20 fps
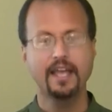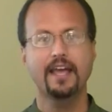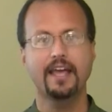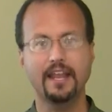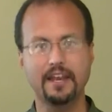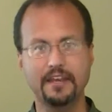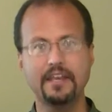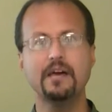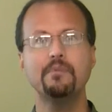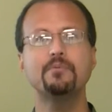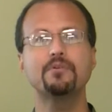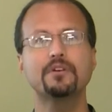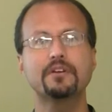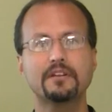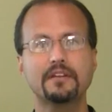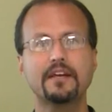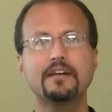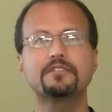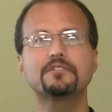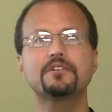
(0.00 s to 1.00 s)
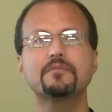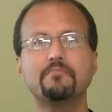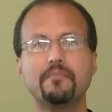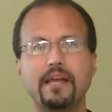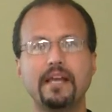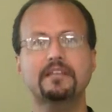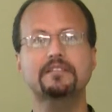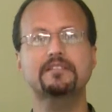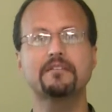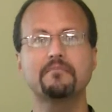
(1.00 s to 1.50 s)
and Nebuchadnezzar
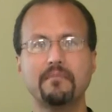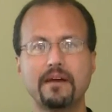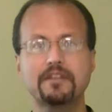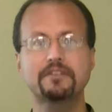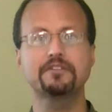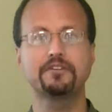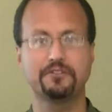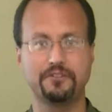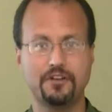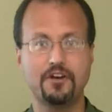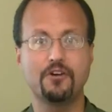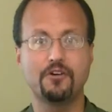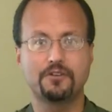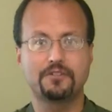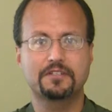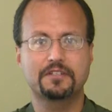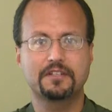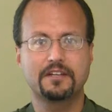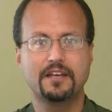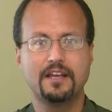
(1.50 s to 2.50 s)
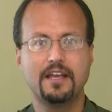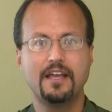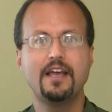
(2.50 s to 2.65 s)
makes a mental note.